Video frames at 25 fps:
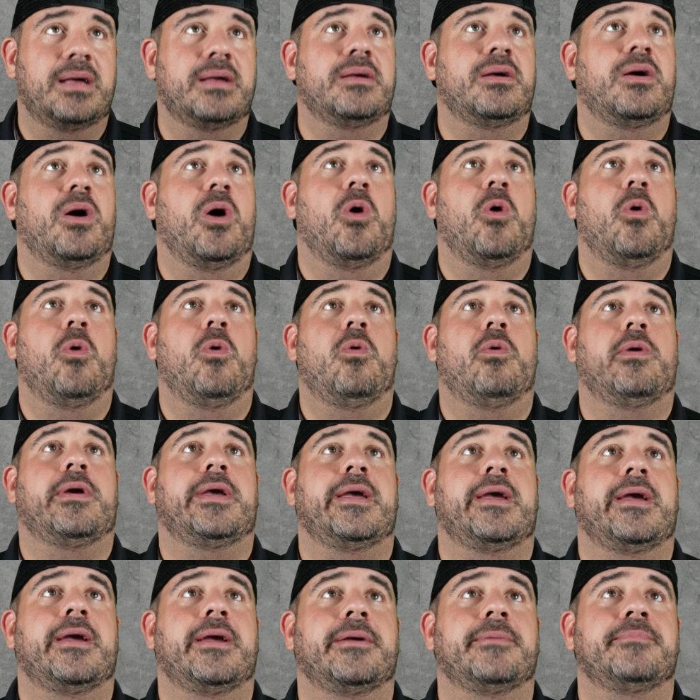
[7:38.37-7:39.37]

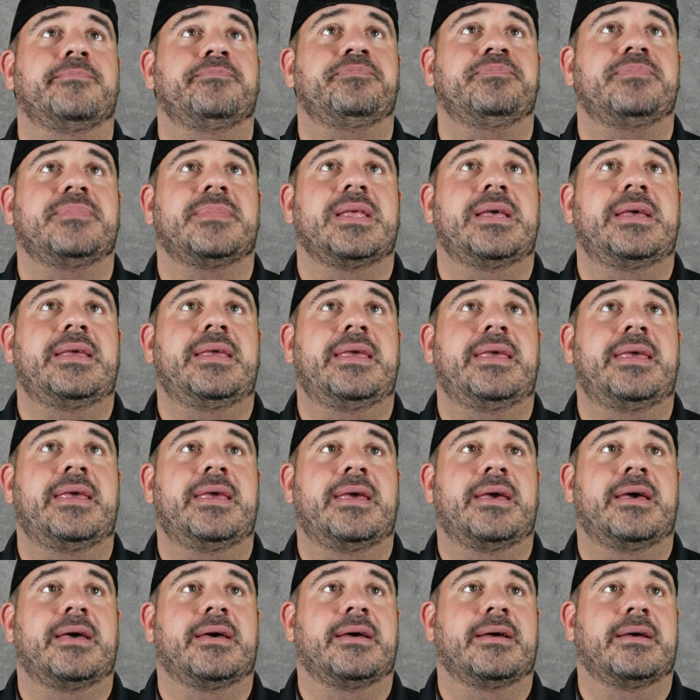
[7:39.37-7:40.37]
Okay.
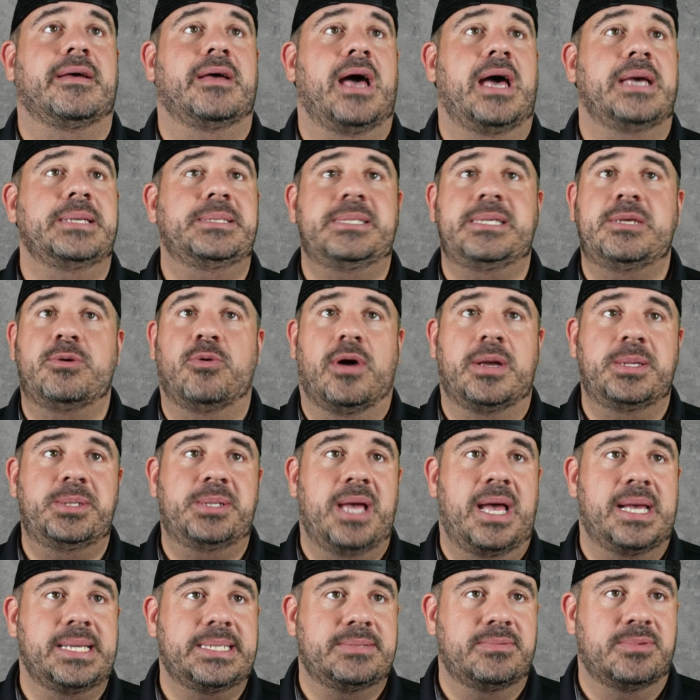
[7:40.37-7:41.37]
Yeah. I see why
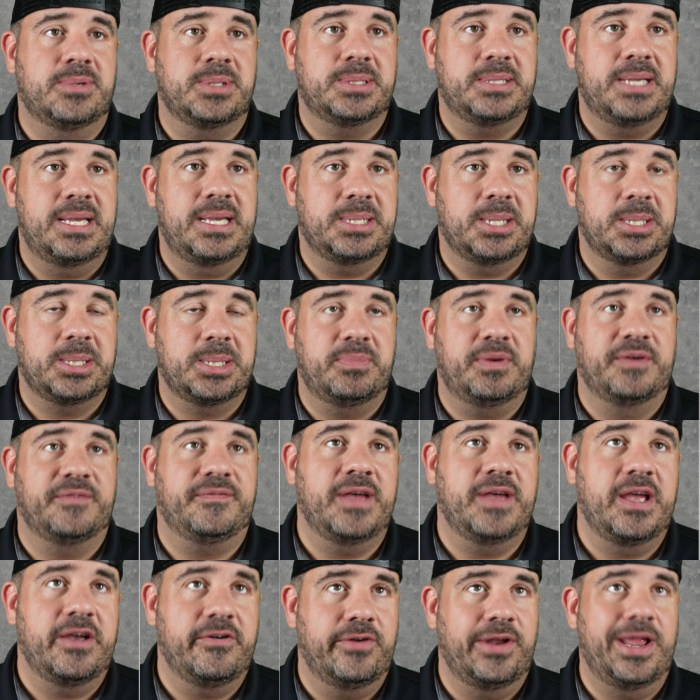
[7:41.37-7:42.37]
Jacksonville State is such a big
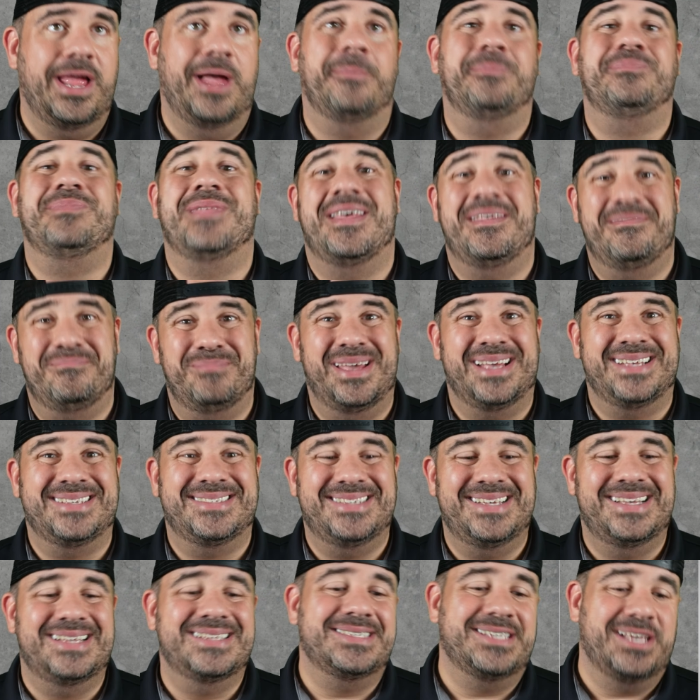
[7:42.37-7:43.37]
favorite now. Makes
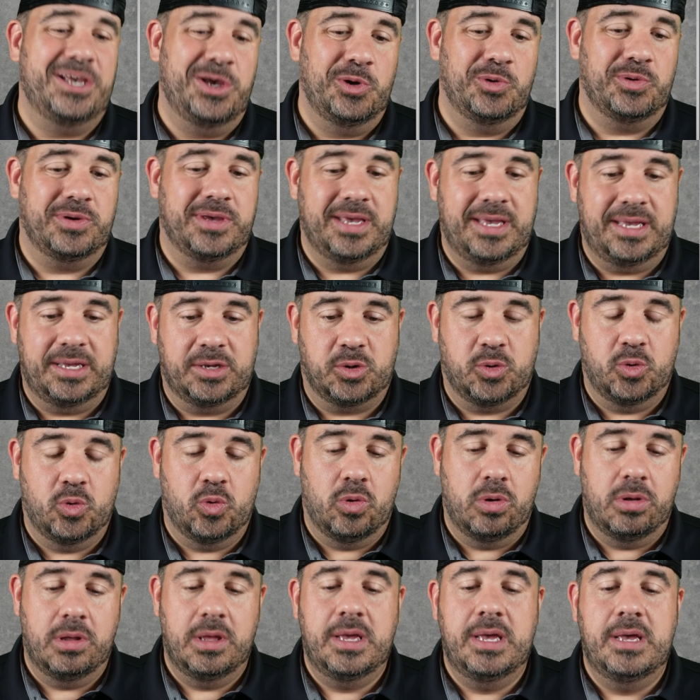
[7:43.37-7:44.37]
sense. Okay, cool.